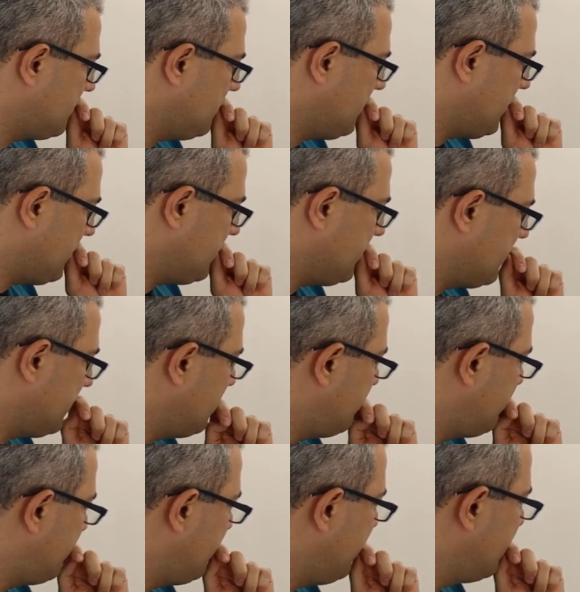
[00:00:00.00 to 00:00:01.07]
Okay, I
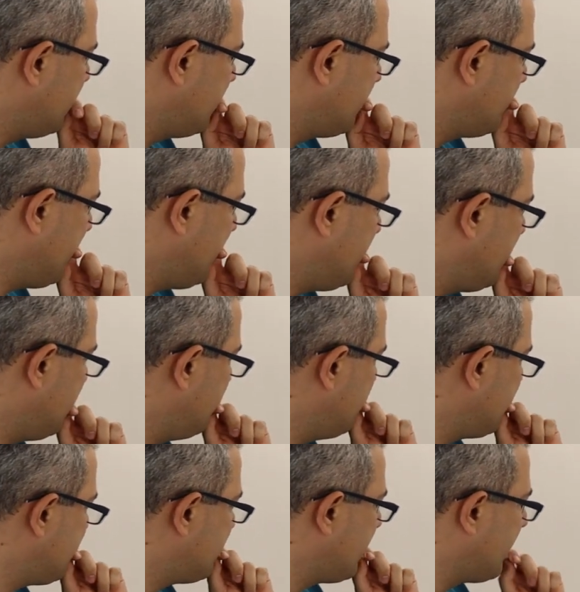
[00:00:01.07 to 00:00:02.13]
hope we didn't make any
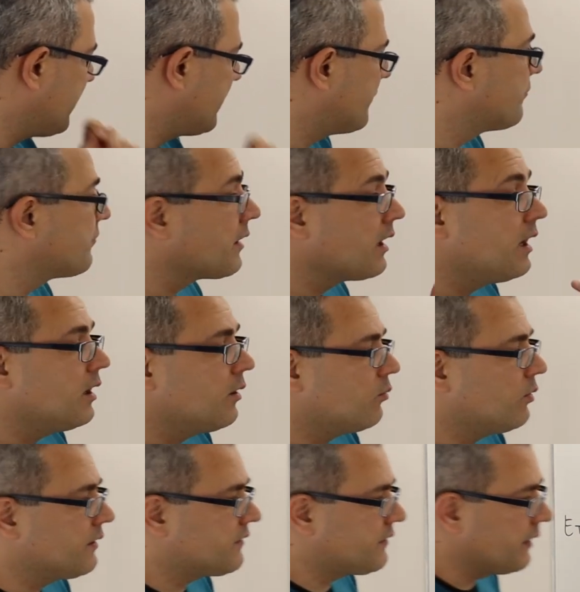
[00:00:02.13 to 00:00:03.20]
mistake.
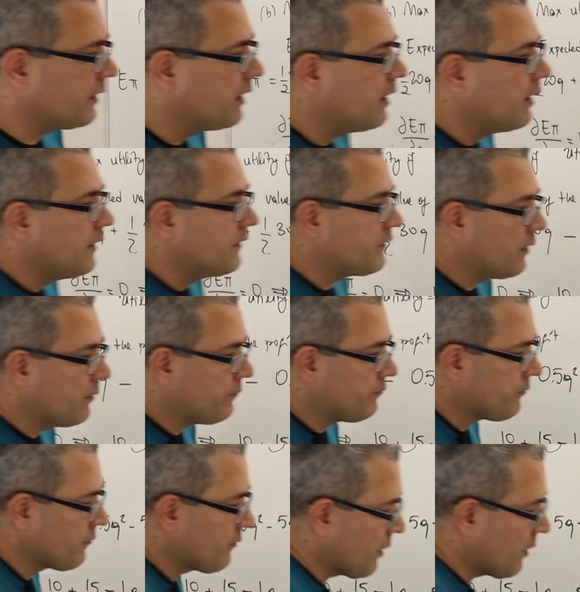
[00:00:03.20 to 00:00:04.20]
We'll see. So